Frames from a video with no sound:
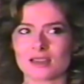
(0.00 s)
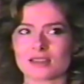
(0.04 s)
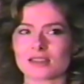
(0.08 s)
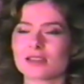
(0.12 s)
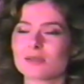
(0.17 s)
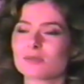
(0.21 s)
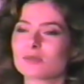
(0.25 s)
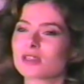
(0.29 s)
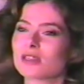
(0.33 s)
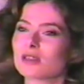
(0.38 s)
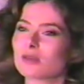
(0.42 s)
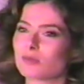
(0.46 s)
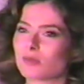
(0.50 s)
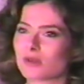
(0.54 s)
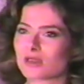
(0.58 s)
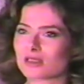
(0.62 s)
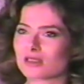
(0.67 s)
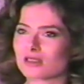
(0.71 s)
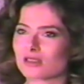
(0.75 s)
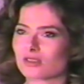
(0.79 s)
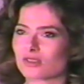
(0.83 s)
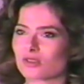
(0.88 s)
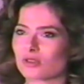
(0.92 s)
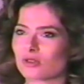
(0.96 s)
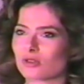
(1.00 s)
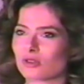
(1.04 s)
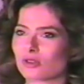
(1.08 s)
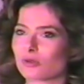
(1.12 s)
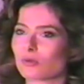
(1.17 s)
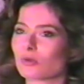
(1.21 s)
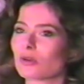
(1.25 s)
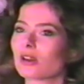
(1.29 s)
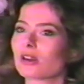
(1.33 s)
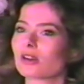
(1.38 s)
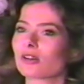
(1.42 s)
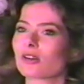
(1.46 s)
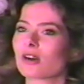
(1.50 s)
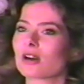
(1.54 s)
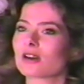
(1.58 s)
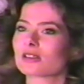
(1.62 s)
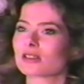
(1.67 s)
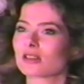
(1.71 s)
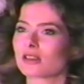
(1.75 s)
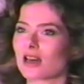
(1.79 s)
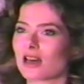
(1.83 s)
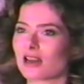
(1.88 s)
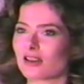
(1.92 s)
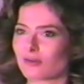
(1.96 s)
it seems in the business you, you run
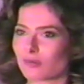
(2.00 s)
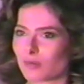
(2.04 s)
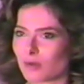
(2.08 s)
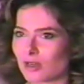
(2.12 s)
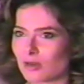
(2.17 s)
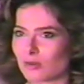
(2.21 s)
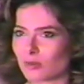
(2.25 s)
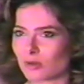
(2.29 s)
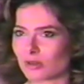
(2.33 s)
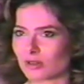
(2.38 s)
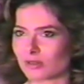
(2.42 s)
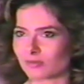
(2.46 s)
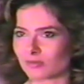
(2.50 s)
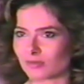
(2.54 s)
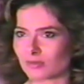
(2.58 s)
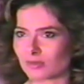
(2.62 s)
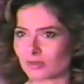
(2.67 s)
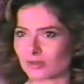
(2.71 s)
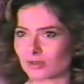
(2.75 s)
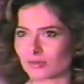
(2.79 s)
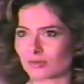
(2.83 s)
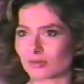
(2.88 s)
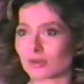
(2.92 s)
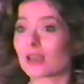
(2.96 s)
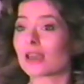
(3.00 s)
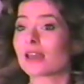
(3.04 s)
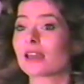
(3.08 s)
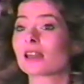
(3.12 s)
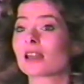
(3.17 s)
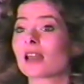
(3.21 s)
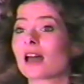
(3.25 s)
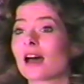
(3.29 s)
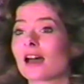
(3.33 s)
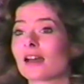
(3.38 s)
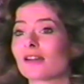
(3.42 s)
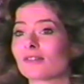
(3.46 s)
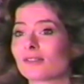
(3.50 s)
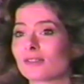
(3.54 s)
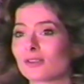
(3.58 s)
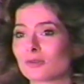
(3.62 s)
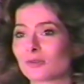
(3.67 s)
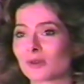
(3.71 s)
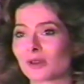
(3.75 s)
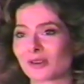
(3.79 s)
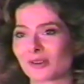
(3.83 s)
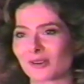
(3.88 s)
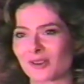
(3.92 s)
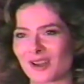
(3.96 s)
across a lot of people, or in
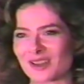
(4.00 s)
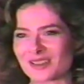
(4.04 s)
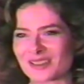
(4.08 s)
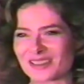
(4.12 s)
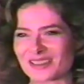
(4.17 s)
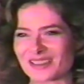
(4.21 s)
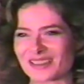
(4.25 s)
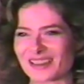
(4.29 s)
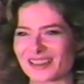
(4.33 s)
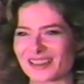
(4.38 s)
life you run across